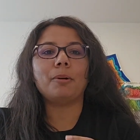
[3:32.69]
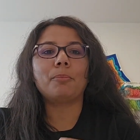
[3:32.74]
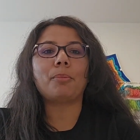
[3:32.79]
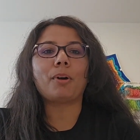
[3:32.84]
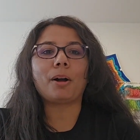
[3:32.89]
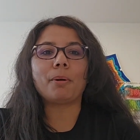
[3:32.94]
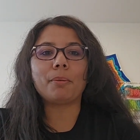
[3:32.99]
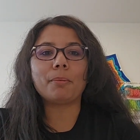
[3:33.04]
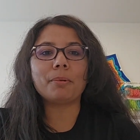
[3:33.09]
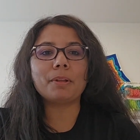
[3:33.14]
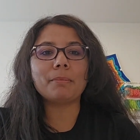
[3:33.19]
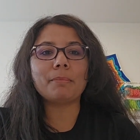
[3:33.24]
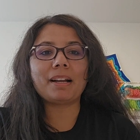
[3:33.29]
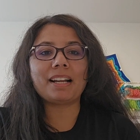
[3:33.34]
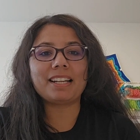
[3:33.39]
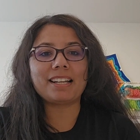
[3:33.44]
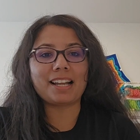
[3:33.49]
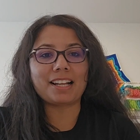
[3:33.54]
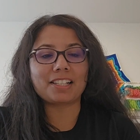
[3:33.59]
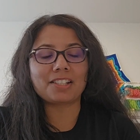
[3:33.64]
Probably my
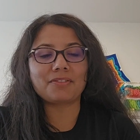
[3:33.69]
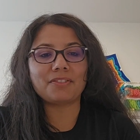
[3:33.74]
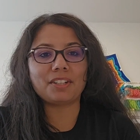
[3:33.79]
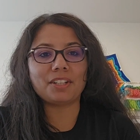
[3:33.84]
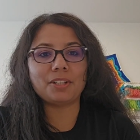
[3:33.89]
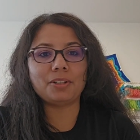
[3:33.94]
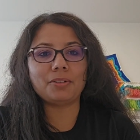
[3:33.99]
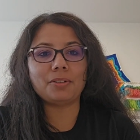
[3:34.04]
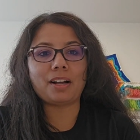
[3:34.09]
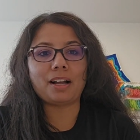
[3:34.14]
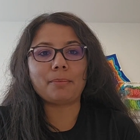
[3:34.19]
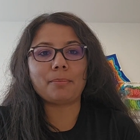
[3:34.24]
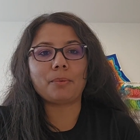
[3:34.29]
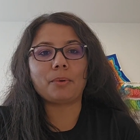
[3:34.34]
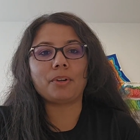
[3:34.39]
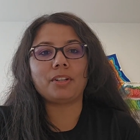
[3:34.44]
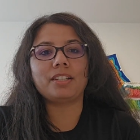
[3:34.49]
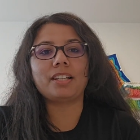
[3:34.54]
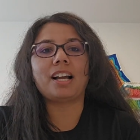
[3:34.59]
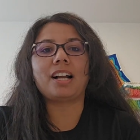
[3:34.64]
next video, I'm
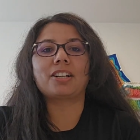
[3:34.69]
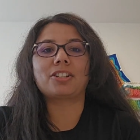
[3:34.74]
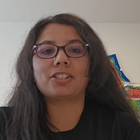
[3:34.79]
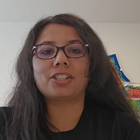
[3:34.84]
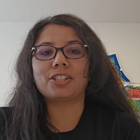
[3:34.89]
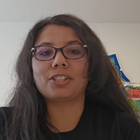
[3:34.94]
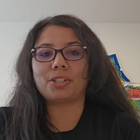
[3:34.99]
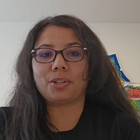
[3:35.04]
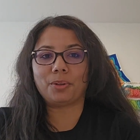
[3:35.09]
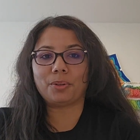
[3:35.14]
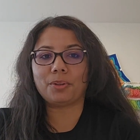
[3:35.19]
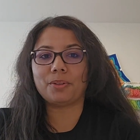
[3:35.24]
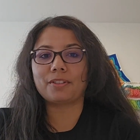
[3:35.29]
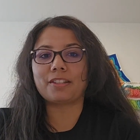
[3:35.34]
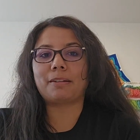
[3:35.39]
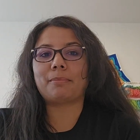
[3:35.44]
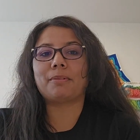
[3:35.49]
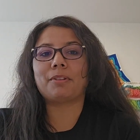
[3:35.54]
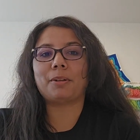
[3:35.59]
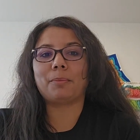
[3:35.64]
going to actually show you
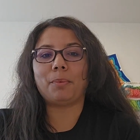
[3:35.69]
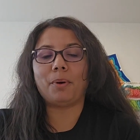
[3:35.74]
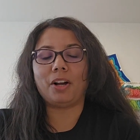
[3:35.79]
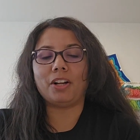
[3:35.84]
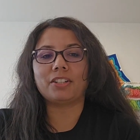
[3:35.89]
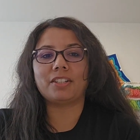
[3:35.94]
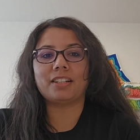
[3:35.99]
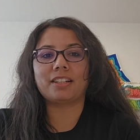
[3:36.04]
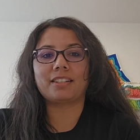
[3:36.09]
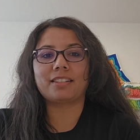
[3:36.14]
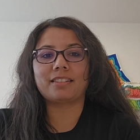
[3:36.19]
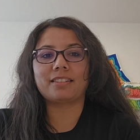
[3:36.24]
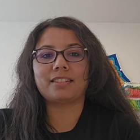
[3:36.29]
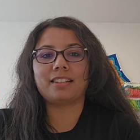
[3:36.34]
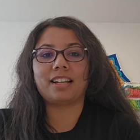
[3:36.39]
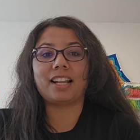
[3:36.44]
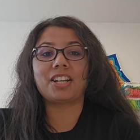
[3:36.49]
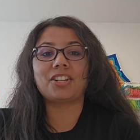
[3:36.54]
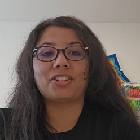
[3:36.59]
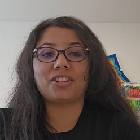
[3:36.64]
some of the projects
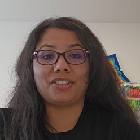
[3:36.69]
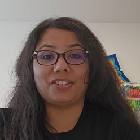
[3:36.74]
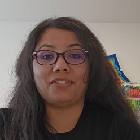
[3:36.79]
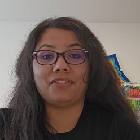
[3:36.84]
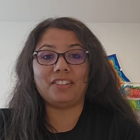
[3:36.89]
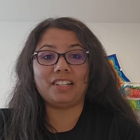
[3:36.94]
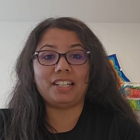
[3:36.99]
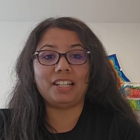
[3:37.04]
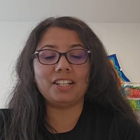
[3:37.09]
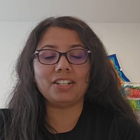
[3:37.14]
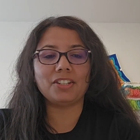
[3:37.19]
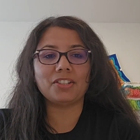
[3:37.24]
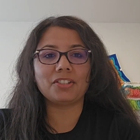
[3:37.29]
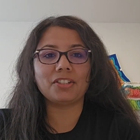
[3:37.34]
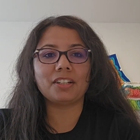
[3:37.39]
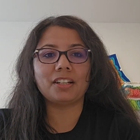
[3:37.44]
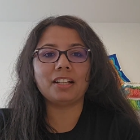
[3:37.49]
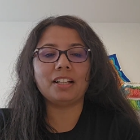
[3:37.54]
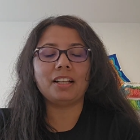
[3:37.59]
that I just finished,